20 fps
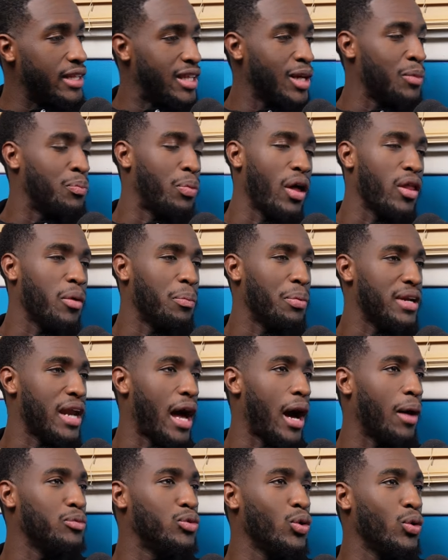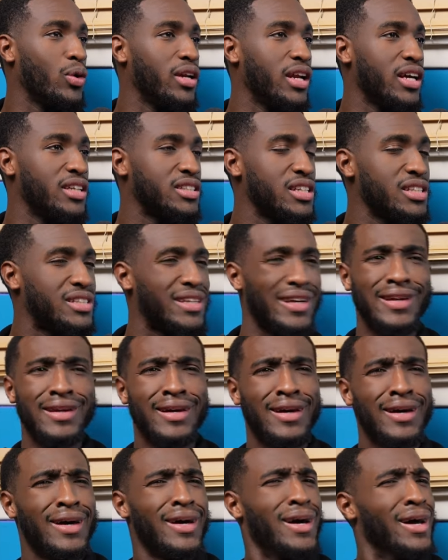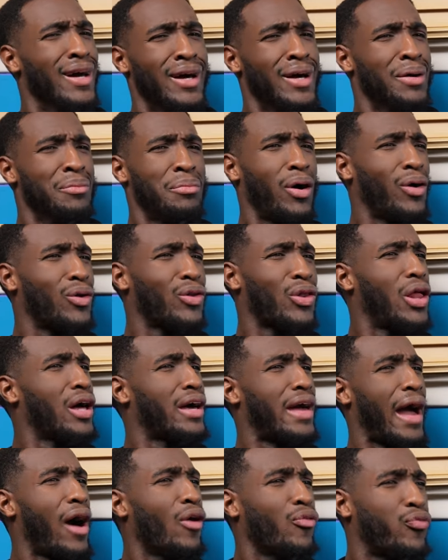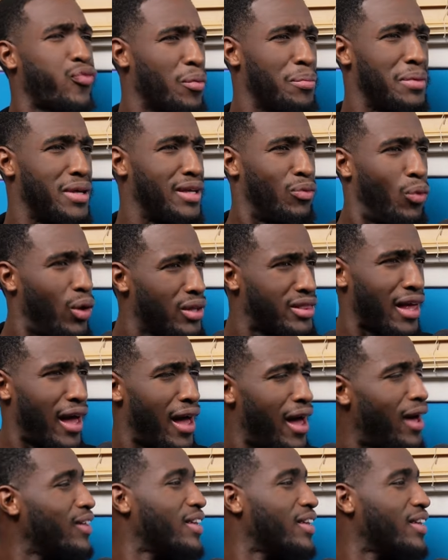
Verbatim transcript: did, brother, but now I'm doing this. He said, bro, look out for me. What the hell?